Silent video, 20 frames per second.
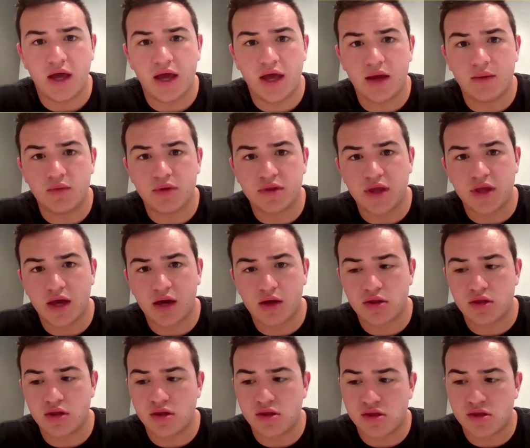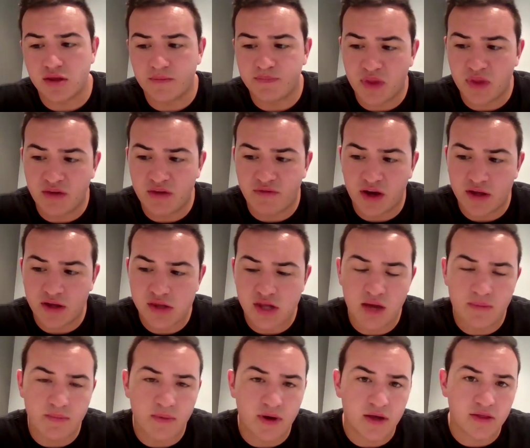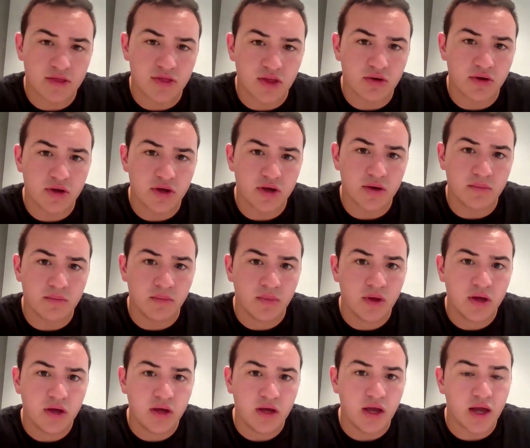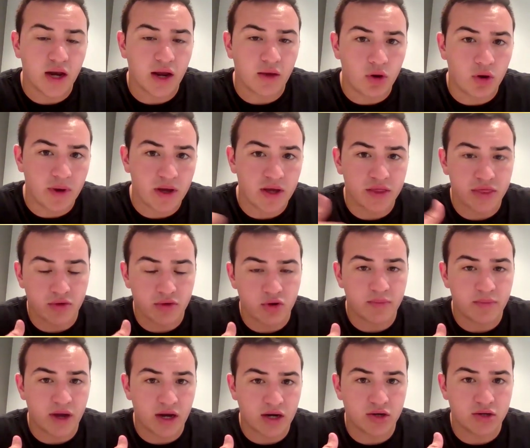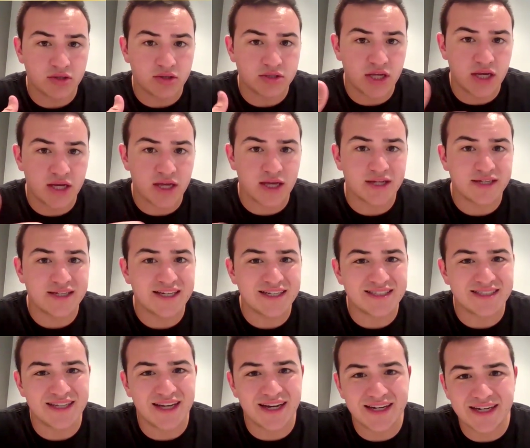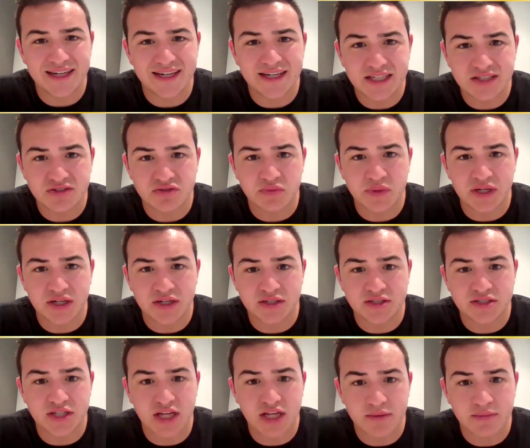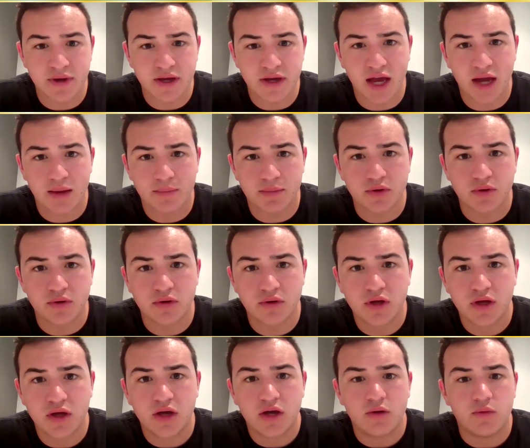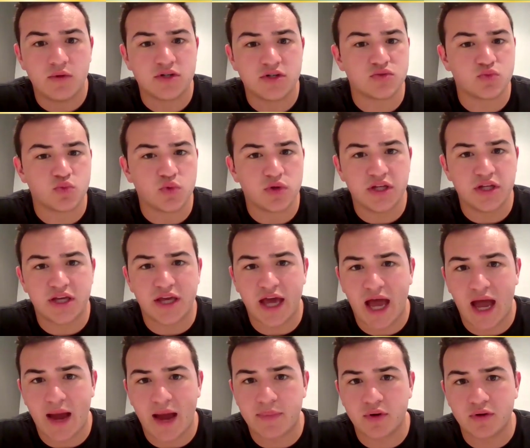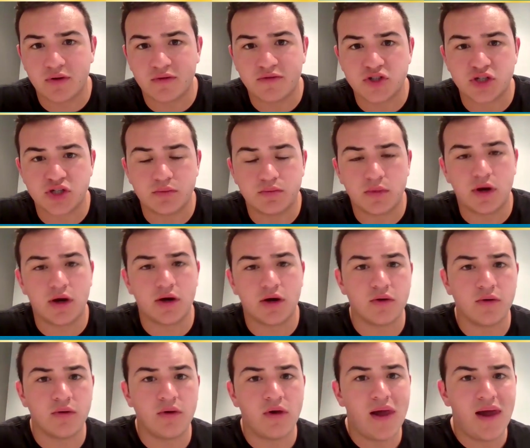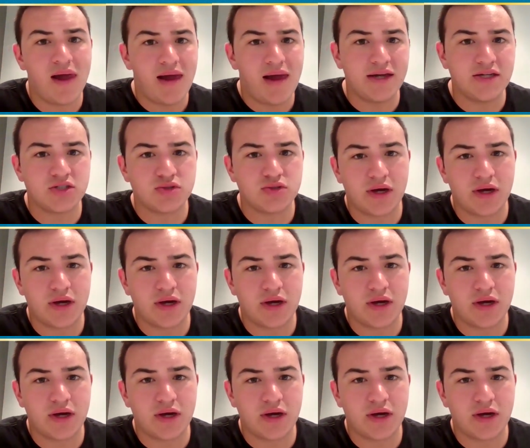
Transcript: And with Nexus, if I stake my Ethereum and I want my Ethereum back to unstake, it takes 90 days for me to unstake my capital, which is a really capital efficient model. And